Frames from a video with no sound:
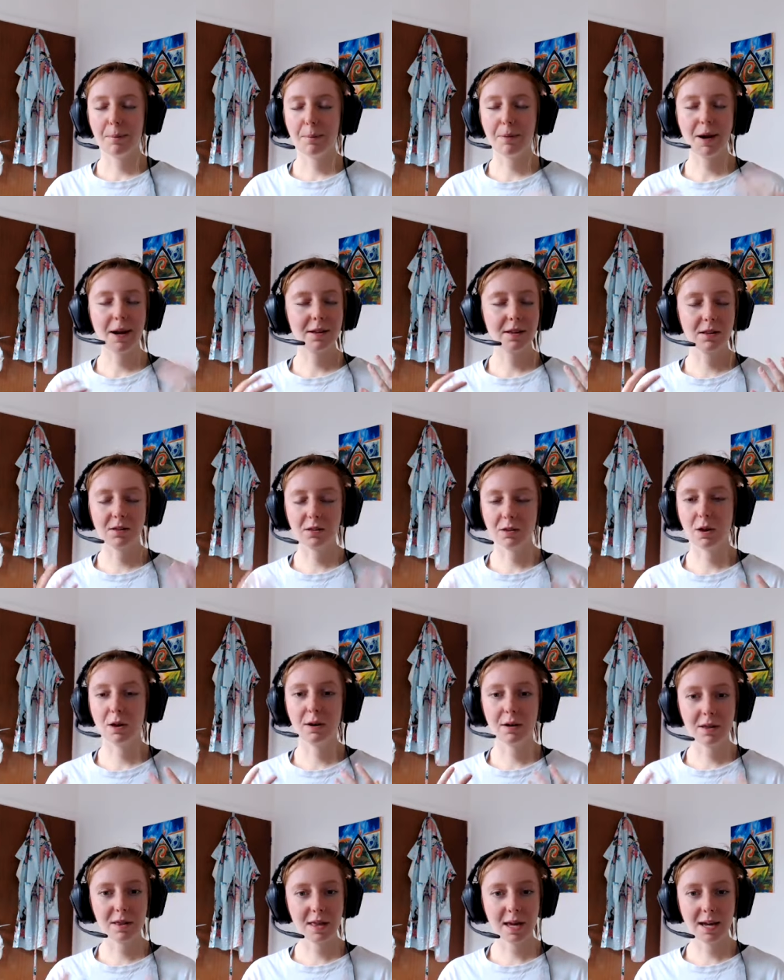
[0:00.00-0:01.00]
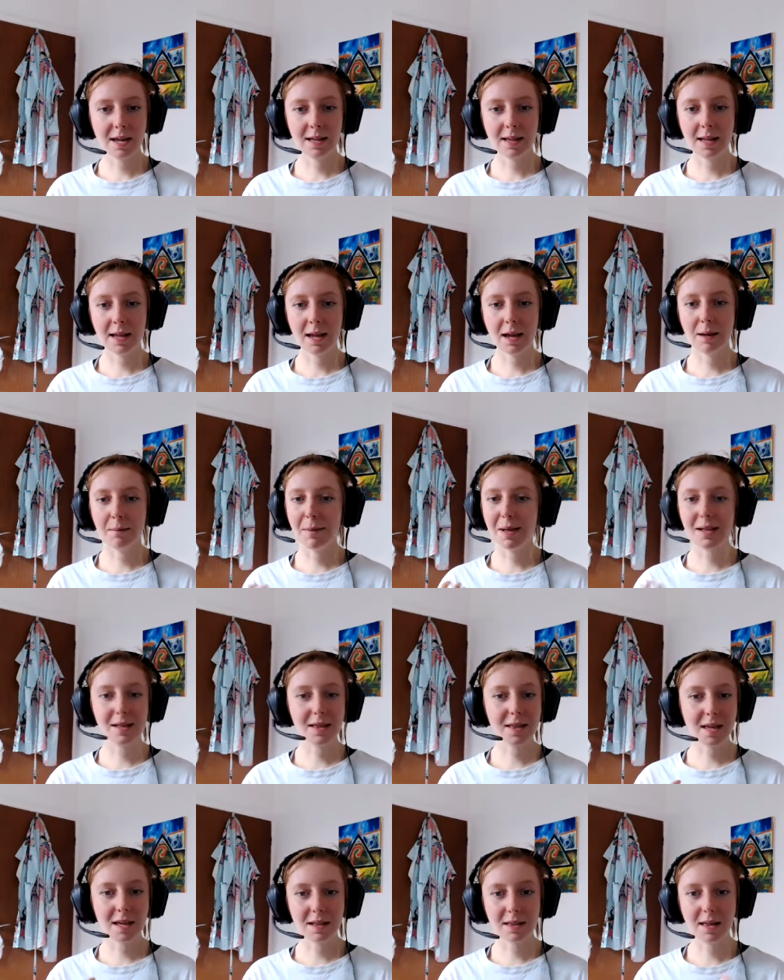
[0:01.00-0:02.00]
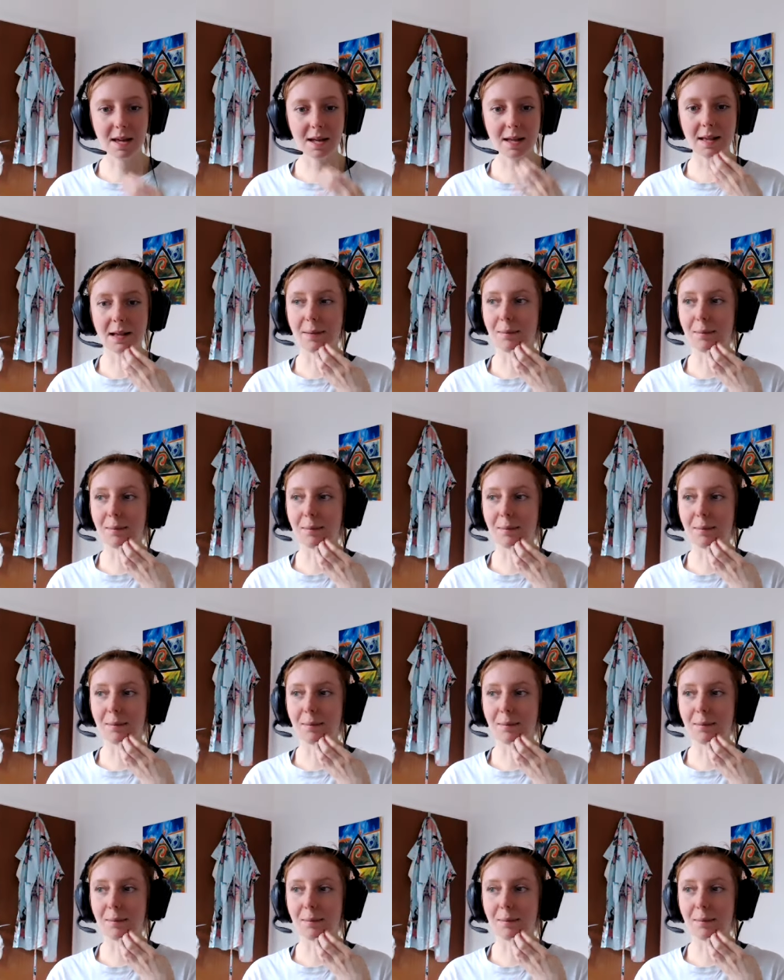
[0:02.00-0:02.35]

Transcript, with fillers: practice yoga daily, I meditate daily.